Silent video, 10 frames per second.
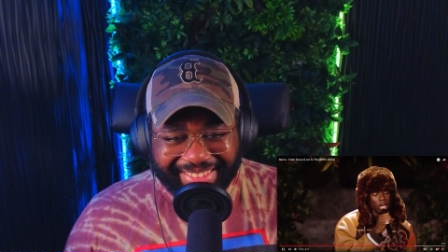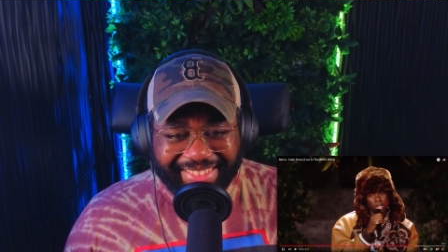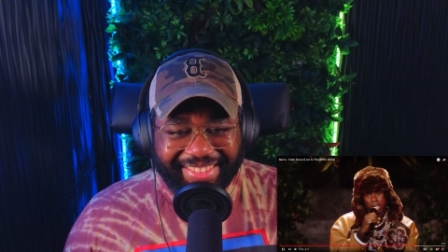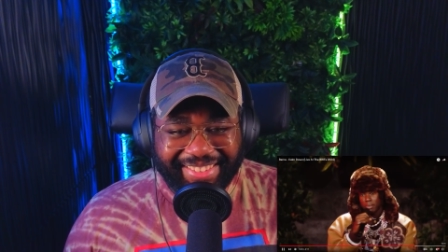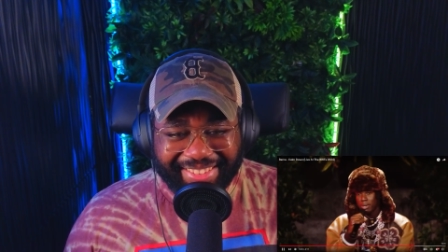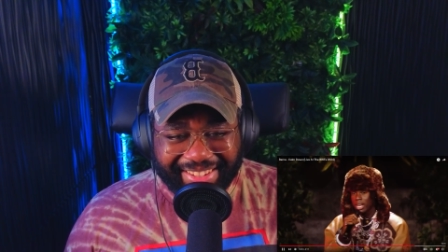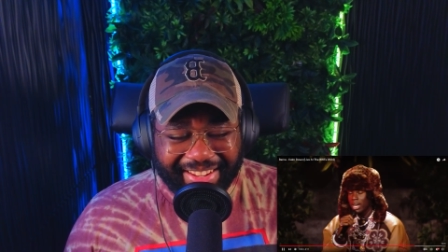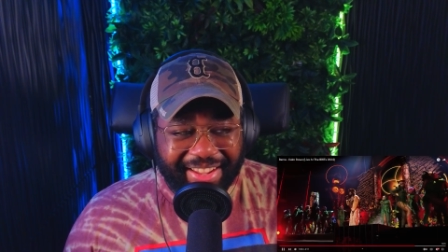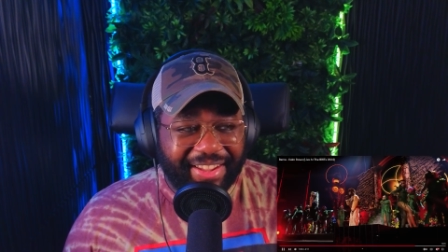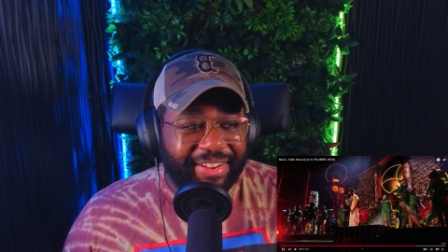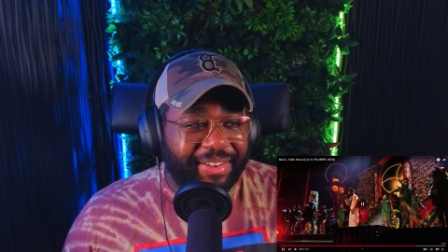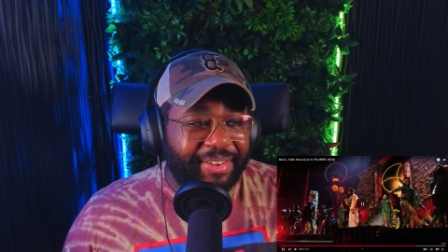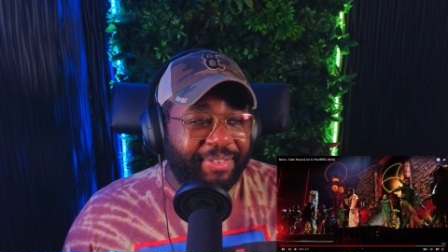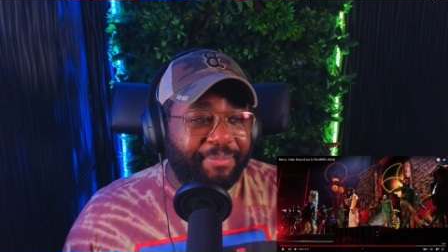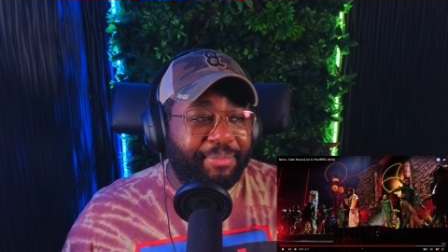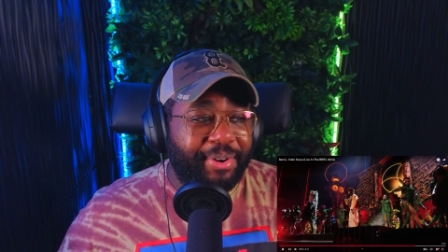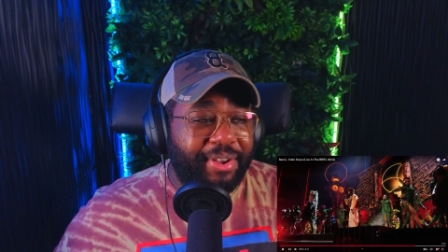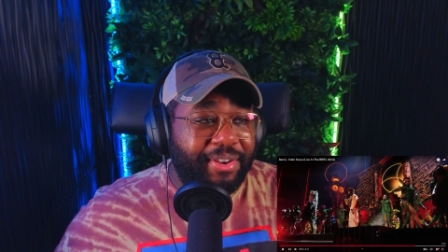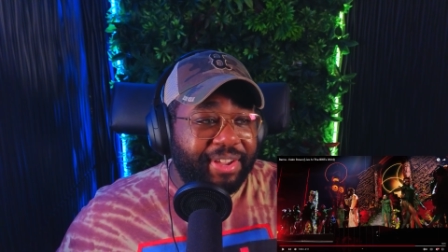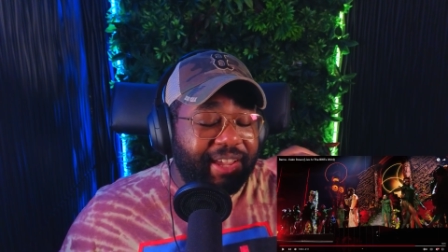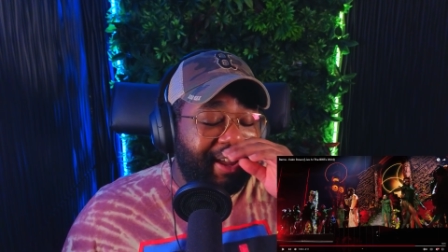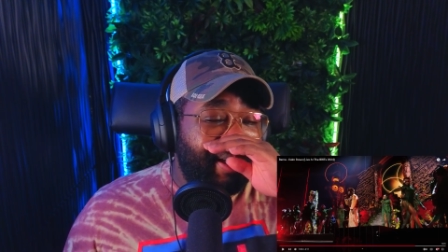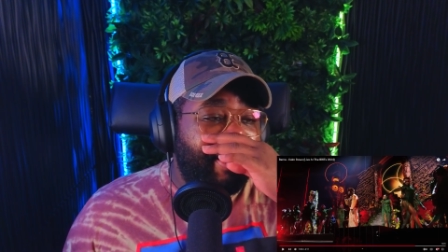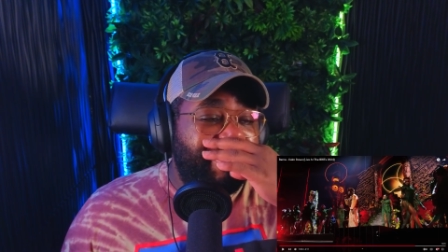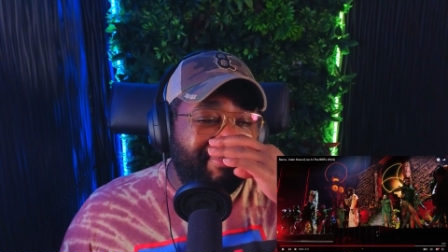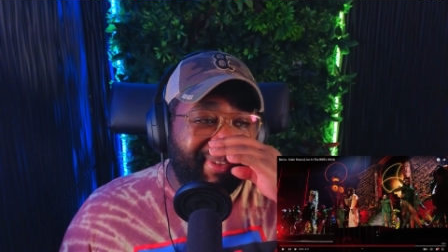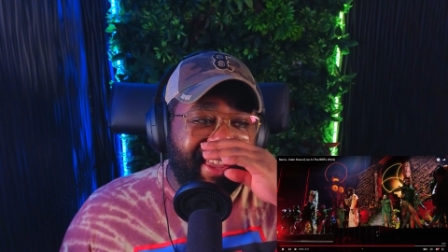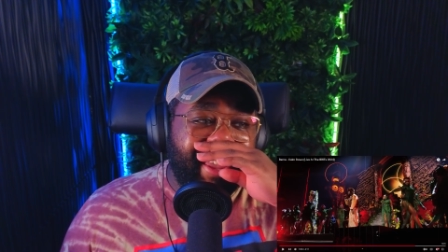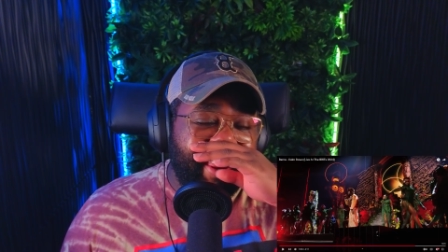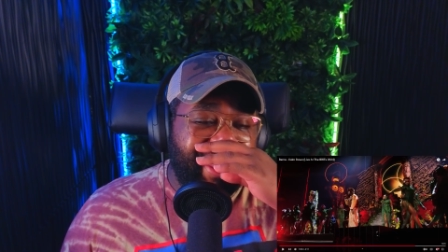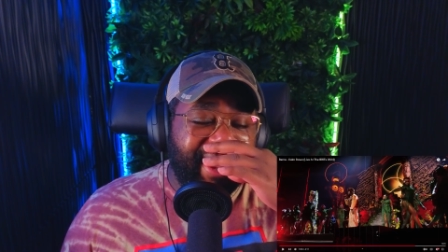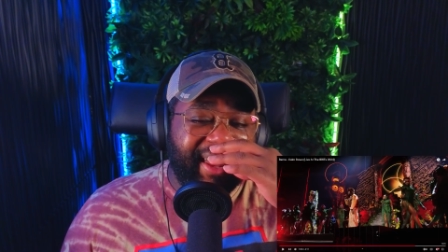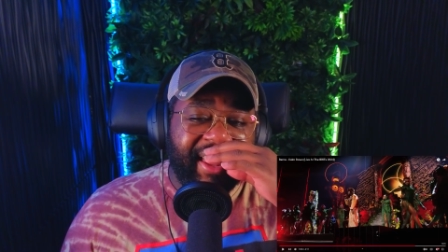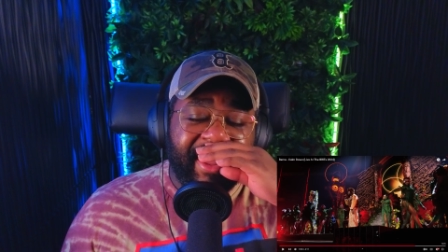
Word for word: You got me like. Bro, he oh man, like